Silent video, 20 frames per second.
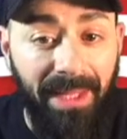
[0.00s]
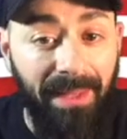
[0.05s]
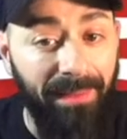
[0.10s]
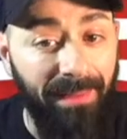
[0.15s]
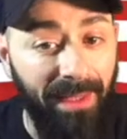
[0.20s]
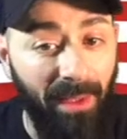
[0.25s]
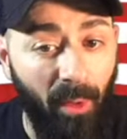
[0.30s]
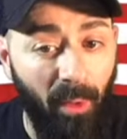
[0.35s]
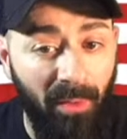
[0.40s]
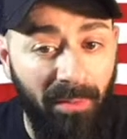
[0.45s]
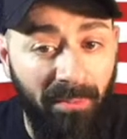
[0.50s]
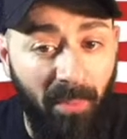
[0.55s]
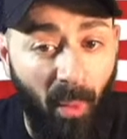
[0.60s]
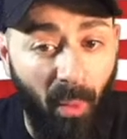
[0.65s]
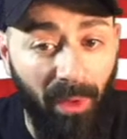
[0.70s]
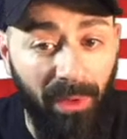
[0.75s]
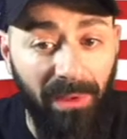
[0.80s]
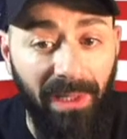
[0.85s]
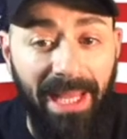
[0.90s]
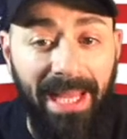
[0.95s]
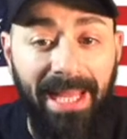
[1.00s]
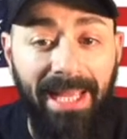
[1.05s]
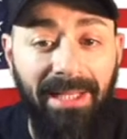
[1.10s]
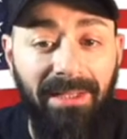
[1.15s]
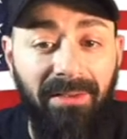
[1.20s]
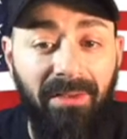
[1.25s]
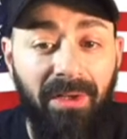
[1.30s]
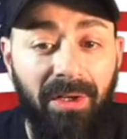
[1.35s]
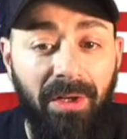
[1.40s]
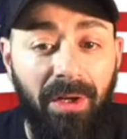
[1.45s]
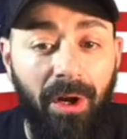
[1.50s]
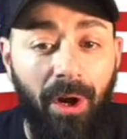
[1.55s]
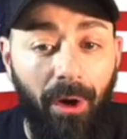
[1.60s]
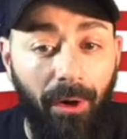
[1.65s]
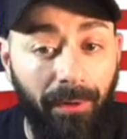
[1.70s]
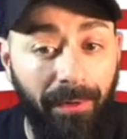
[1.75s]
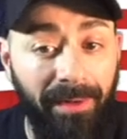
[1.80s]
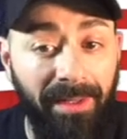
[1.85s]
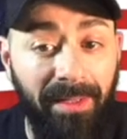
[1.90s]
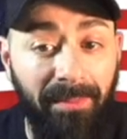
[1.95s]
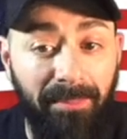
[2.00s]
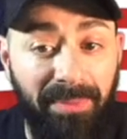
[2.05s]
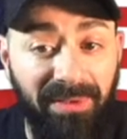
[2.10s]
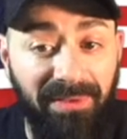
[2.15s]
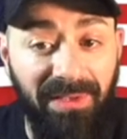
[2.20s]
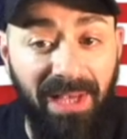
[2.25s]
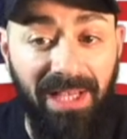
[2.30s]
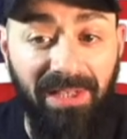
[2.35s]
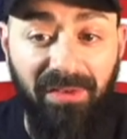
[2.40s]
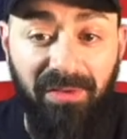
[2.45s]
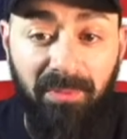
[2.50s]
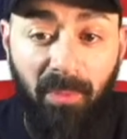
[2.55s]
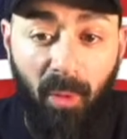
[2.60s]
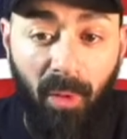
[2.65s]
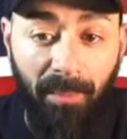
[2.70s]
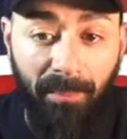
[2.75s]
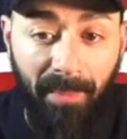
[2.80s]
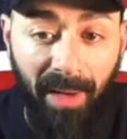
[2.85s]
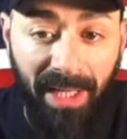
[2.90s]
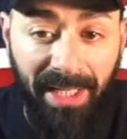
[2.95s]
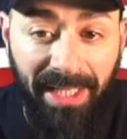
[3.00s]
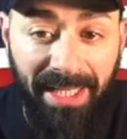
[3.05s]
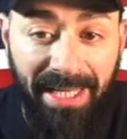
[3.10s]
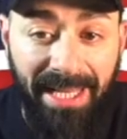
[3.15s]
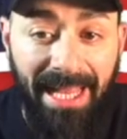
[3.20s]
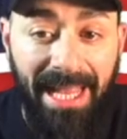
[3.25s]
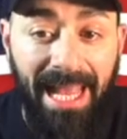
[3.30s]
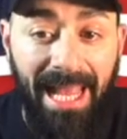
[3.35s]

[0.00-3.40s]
They own more land, earn and possess more money,